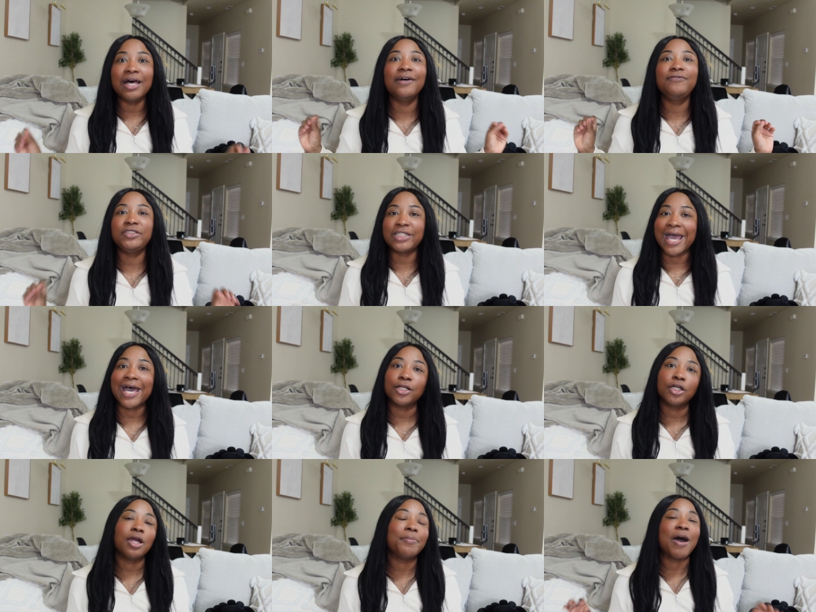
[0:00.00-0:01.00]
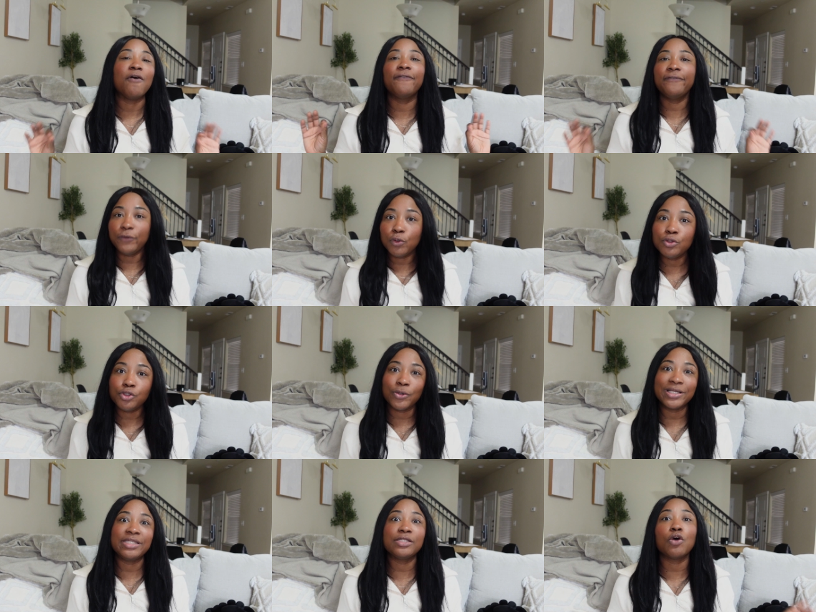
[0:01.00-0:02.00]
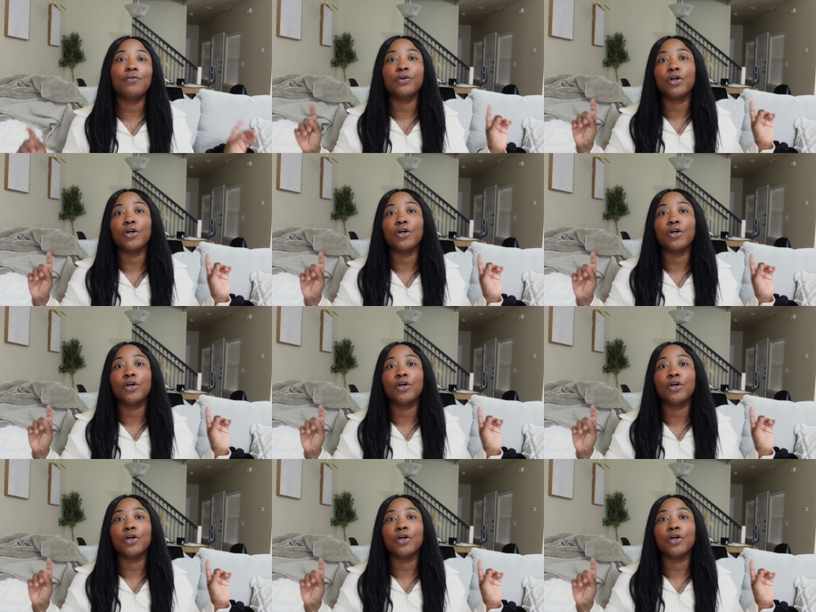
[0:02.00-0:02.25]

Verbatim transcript: of chatter about food choices over